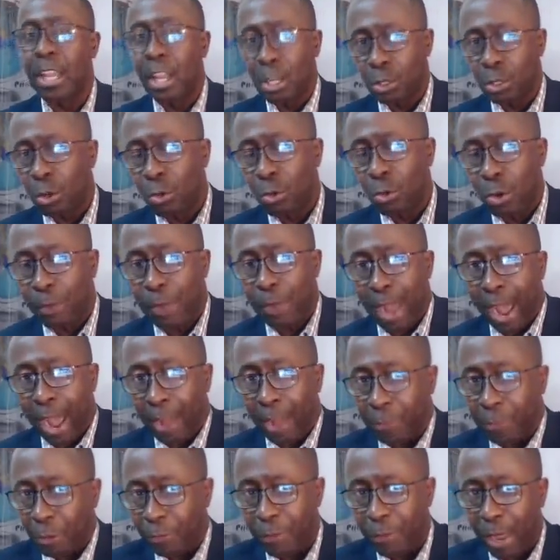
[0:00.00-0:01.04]
So we'll
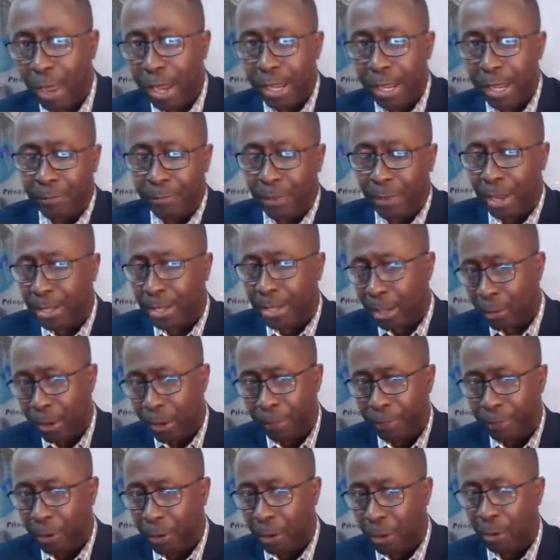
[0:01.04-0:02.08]
have to find a way
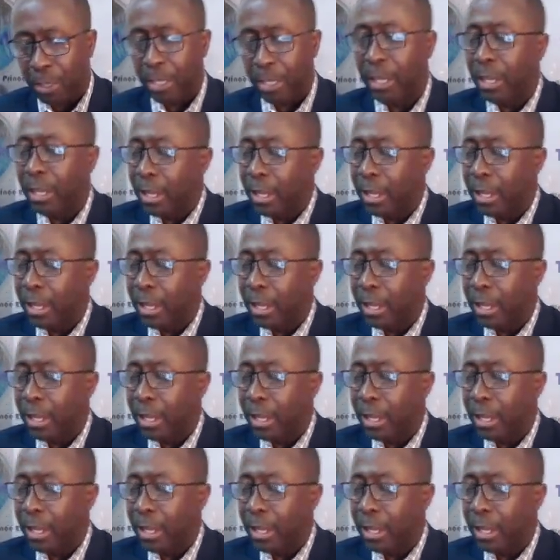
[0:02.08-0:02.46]
forward.